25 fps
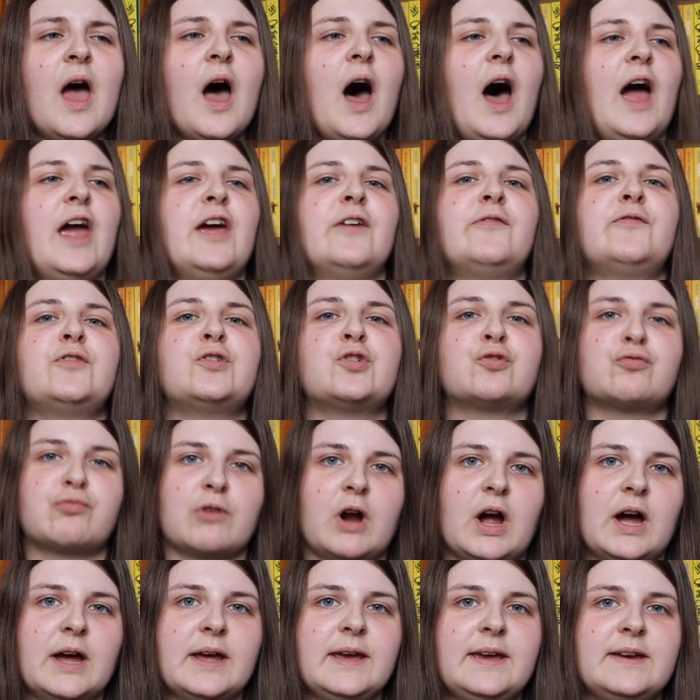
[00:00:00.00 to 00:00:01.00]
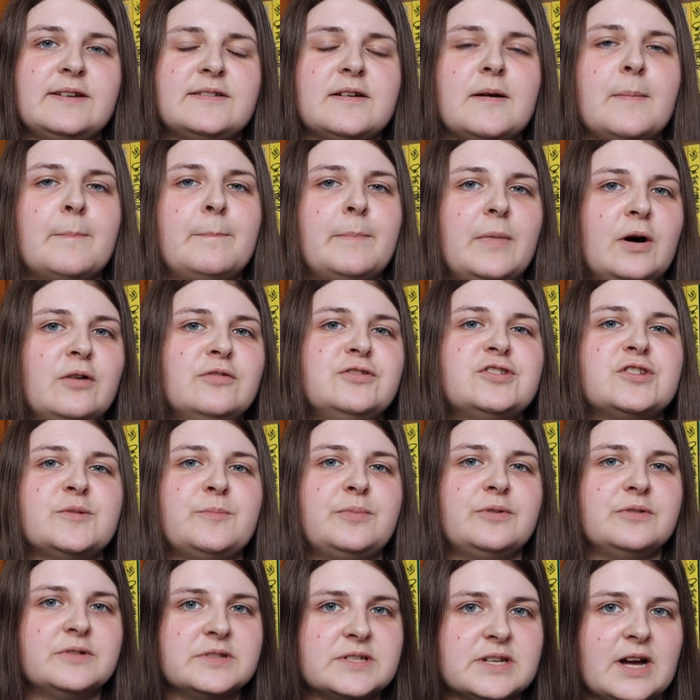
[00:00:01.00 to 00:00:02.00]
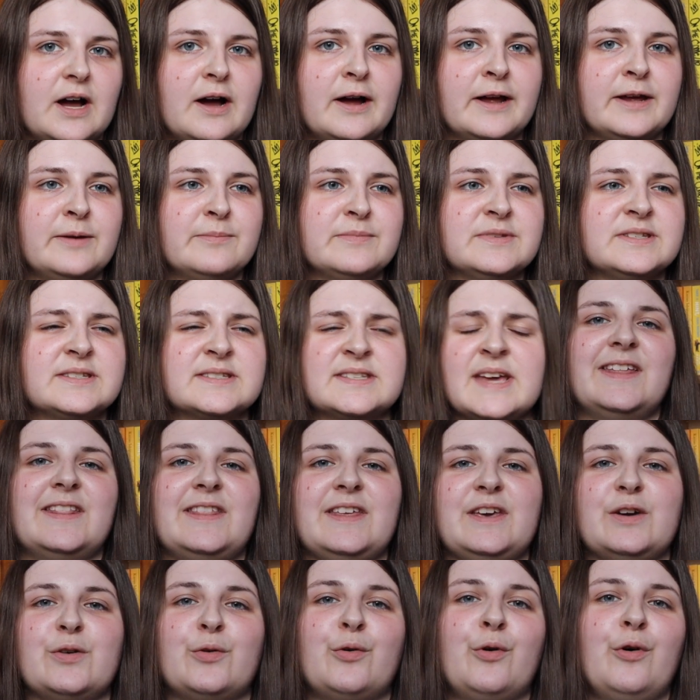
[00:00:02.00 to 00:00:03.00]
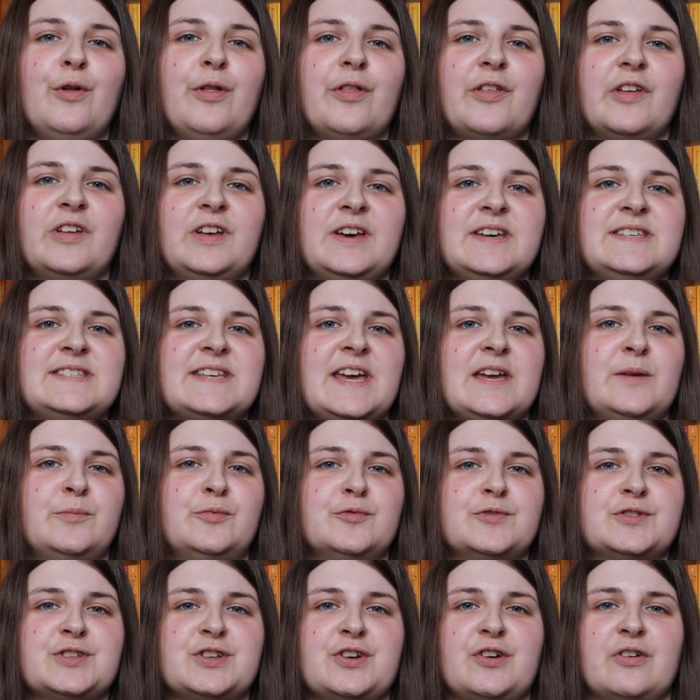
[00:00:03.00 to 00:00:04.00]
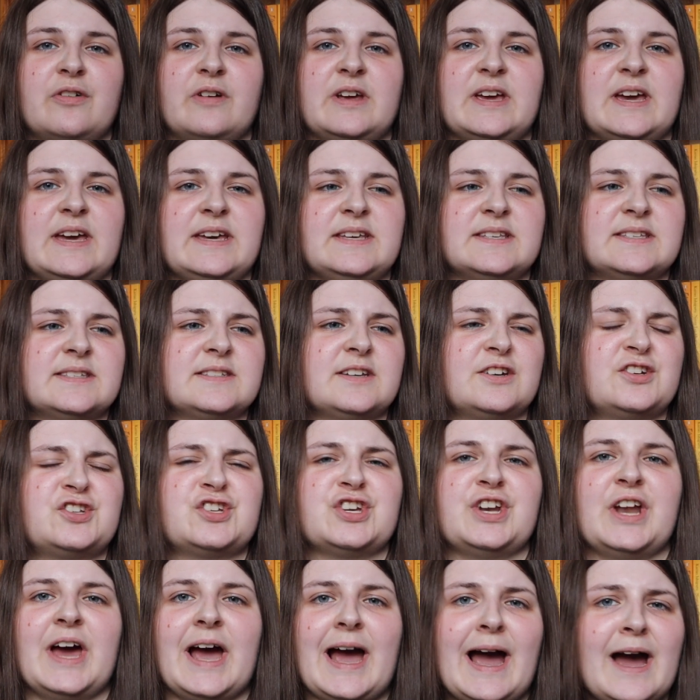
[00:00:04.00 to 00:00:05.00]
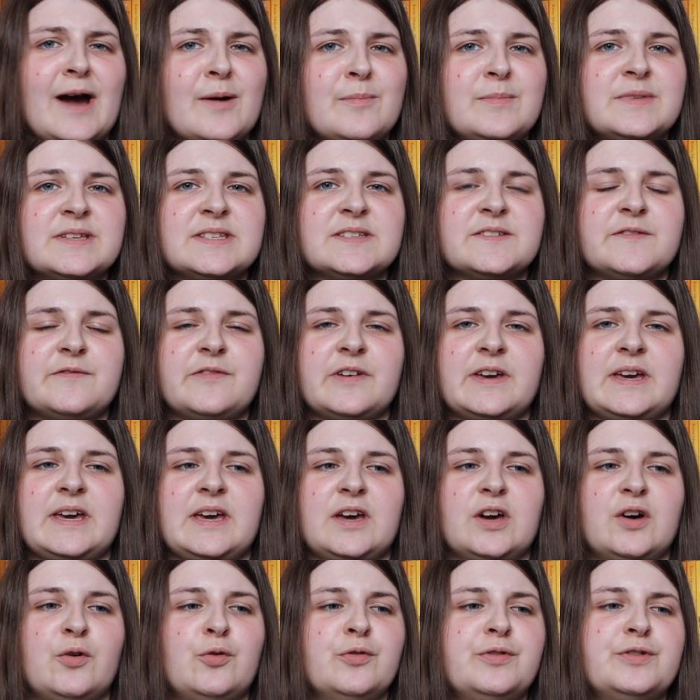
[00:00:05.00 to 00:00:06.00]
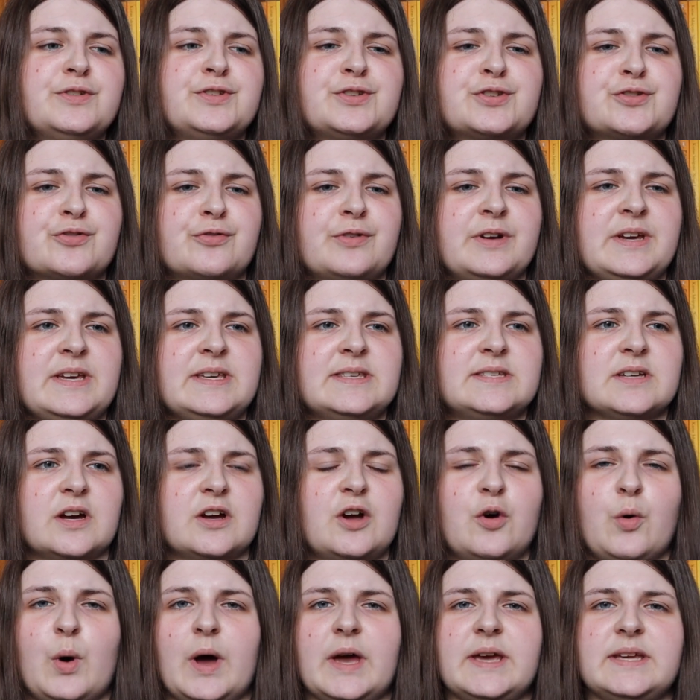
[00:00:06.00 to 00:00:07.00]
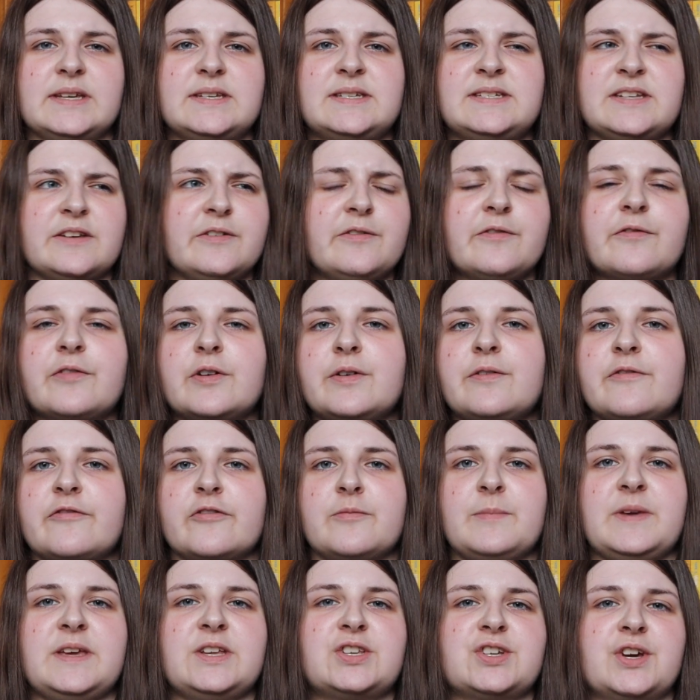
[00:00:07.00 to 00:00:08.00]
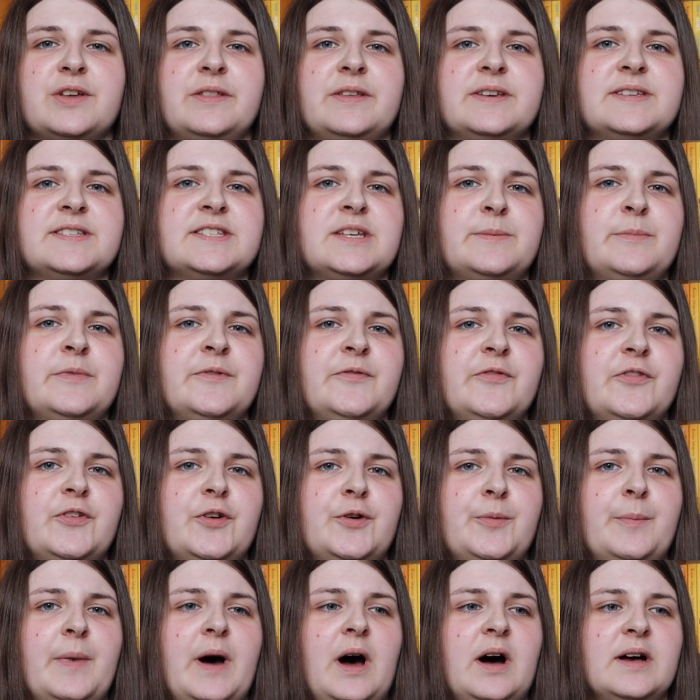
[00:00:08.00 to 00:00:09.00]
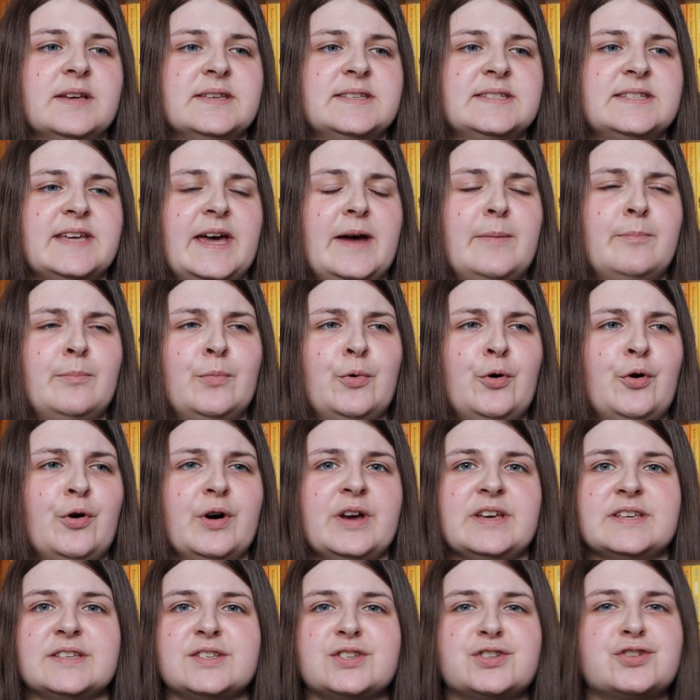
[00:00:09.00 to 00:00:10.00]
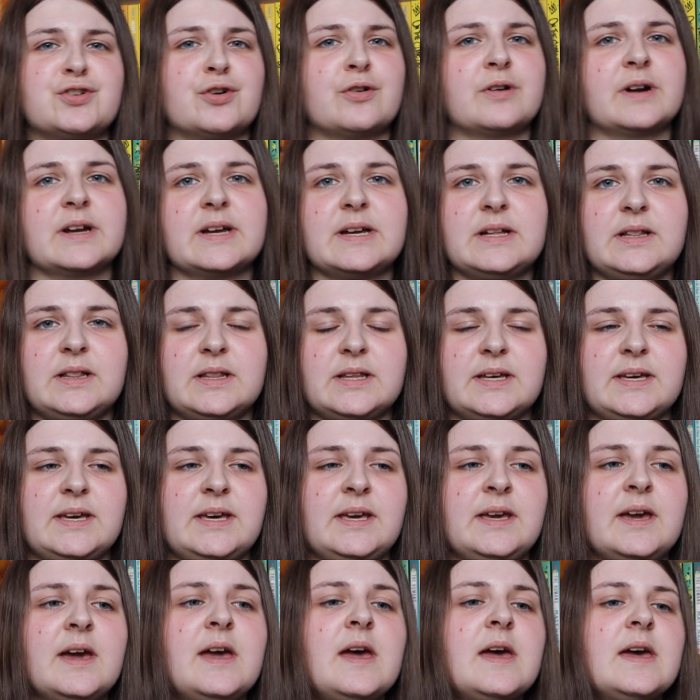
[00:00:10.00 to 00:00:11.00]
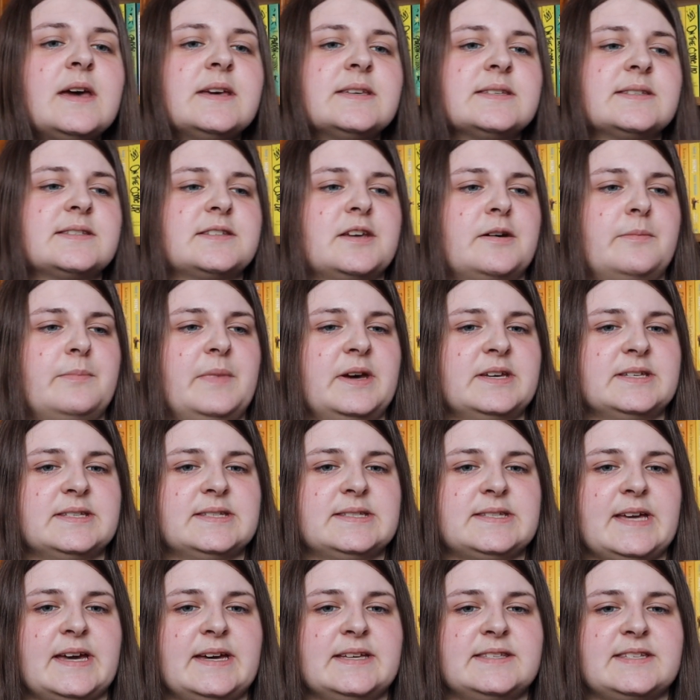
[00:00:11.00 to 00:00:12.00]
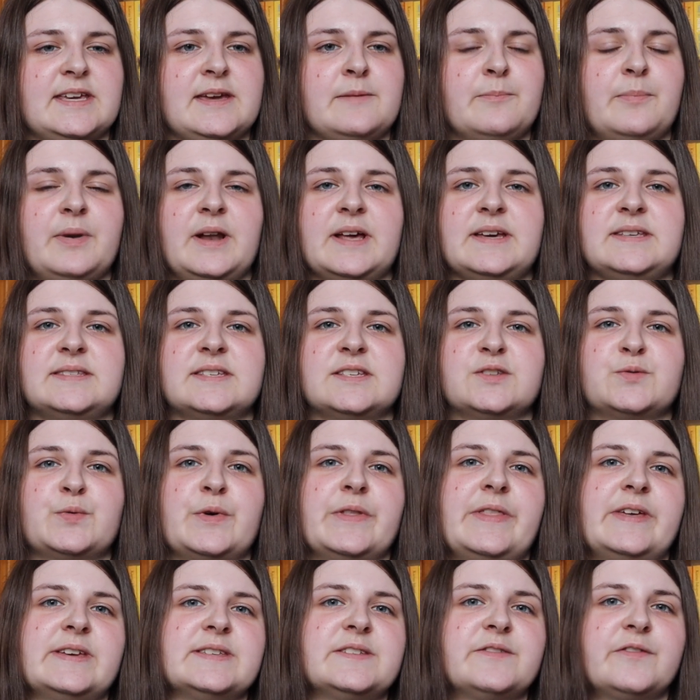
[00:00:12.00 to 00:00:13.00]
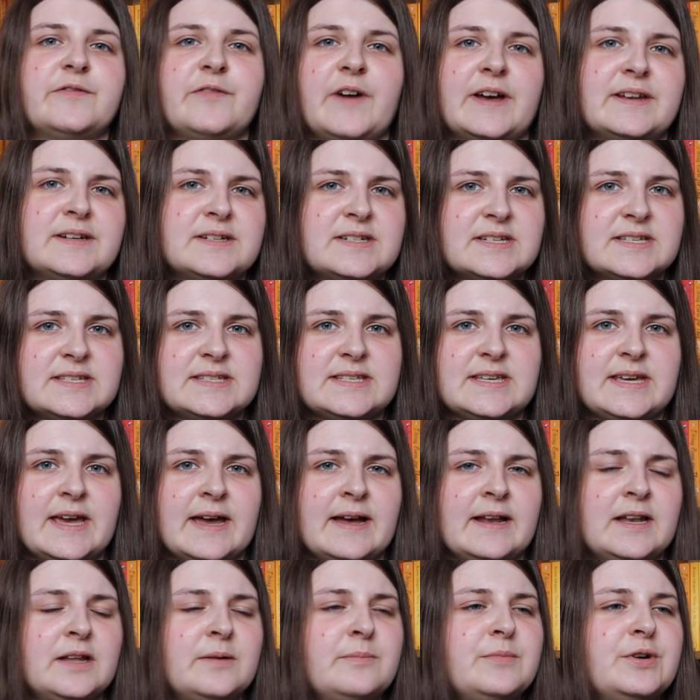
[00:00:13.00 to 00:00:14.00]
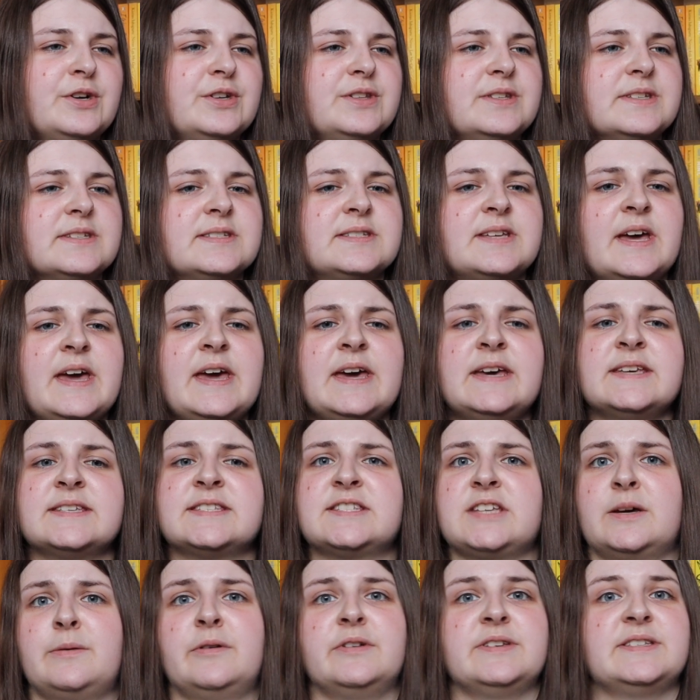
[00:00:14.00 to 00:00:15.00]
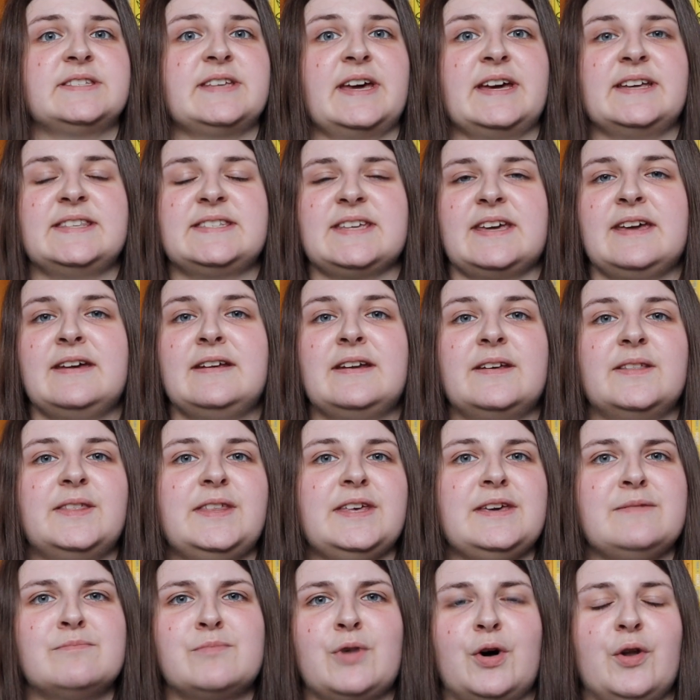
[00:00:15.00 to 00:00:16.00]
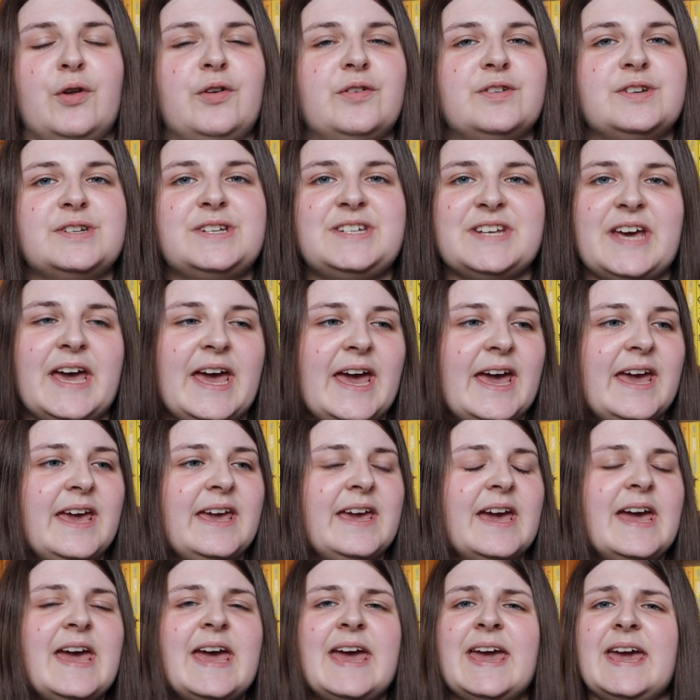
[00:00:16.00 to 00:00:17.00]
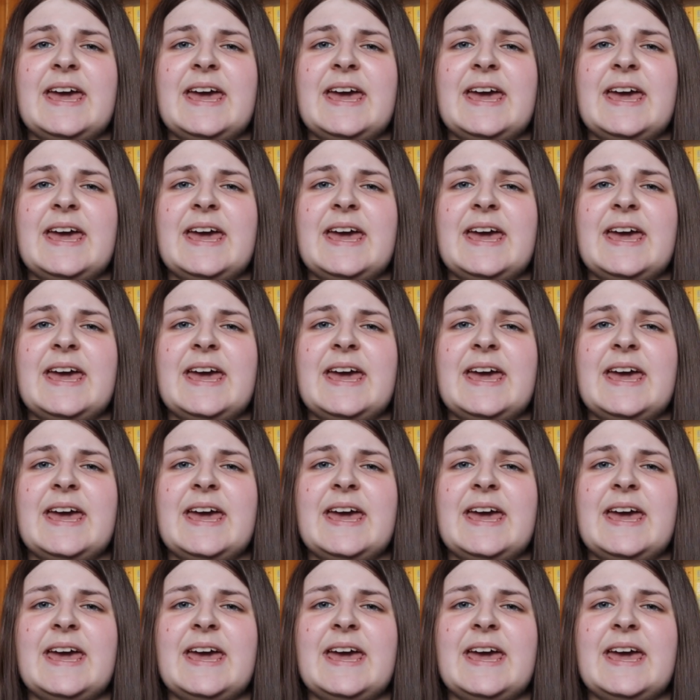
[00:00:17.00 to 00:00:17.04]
I have cried multiple times. The author is able to create such an atmosphere. All the stories are quite different from each other. Some of them are set more historically, some are set in places where there's fantasy elements, some are set in the modern day. way.